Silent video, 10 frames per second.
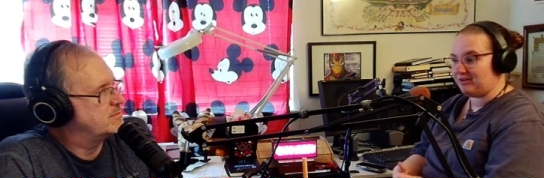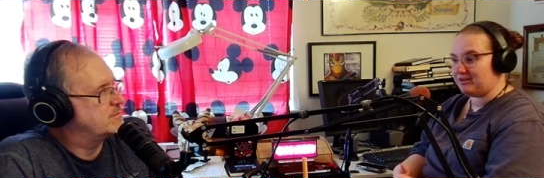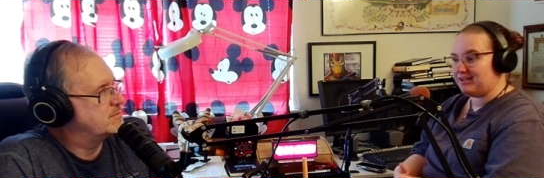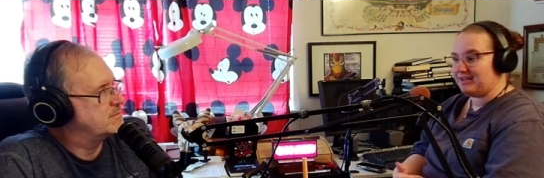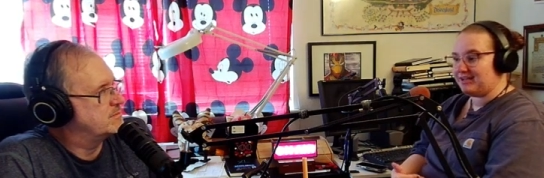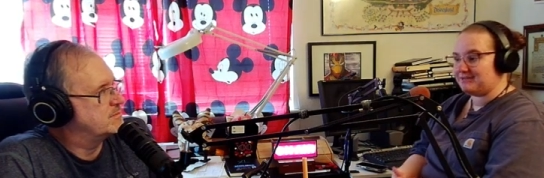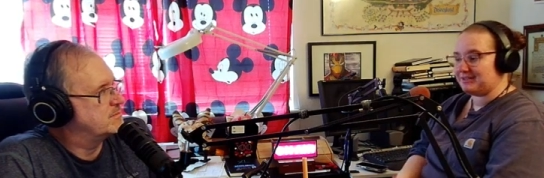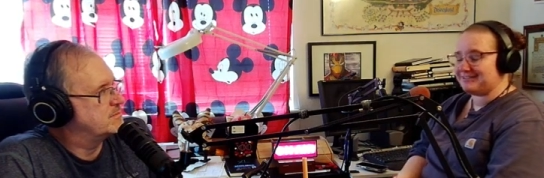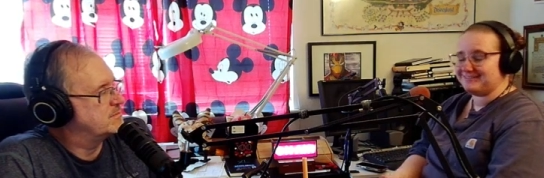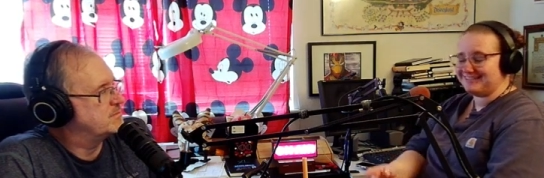Speaker 1: And I'm like,
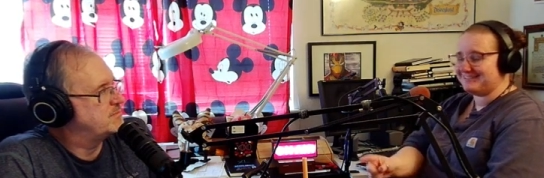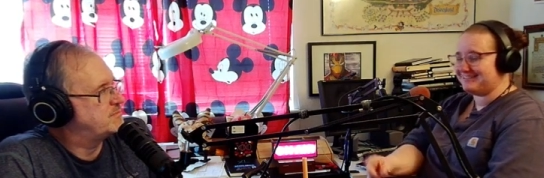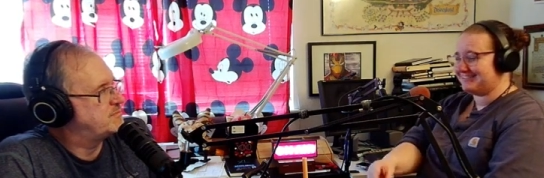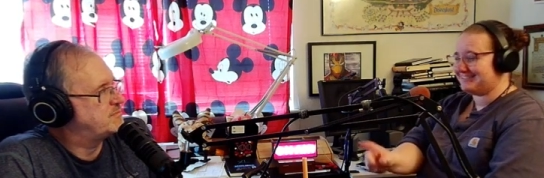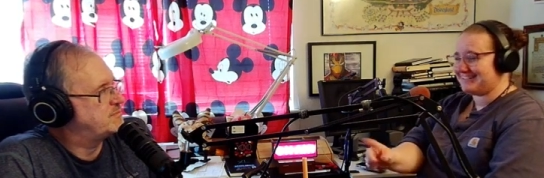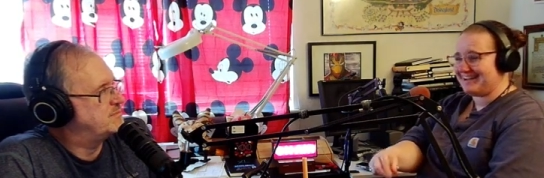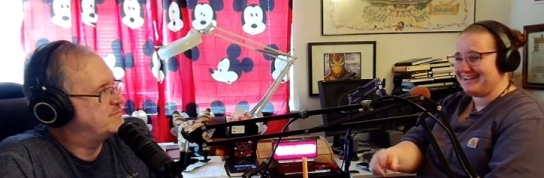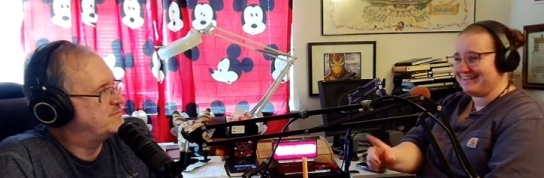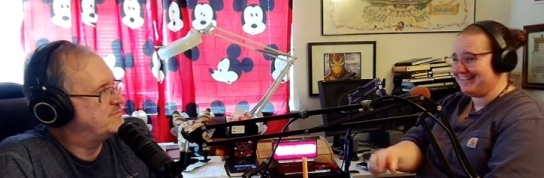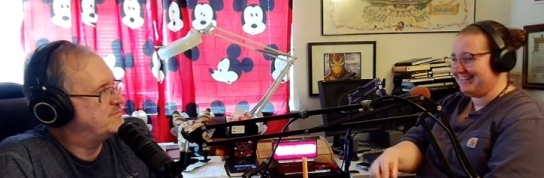"You're just
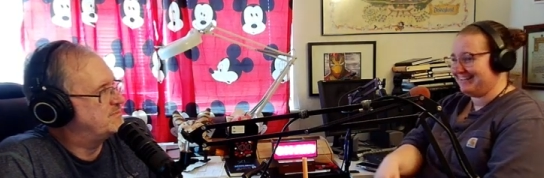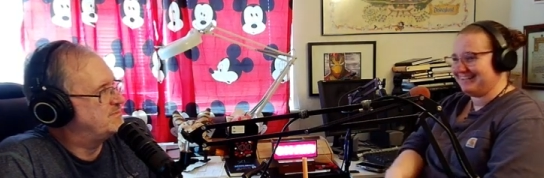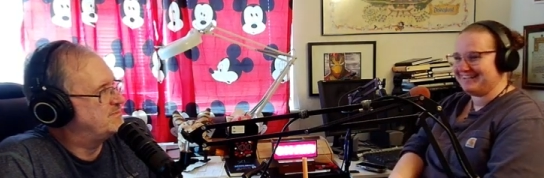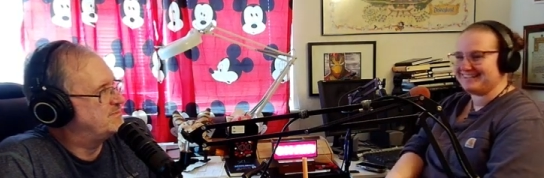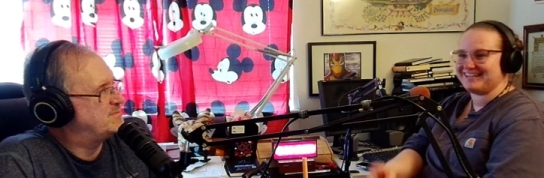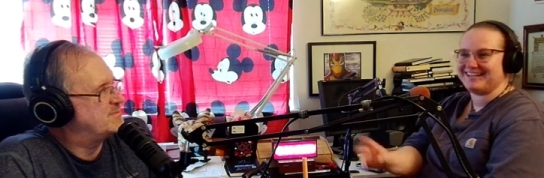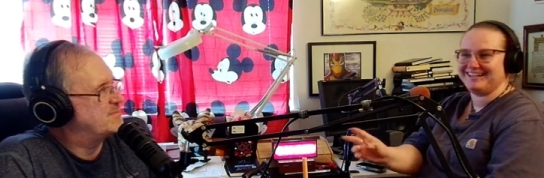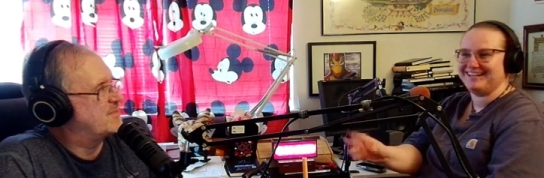Simon,"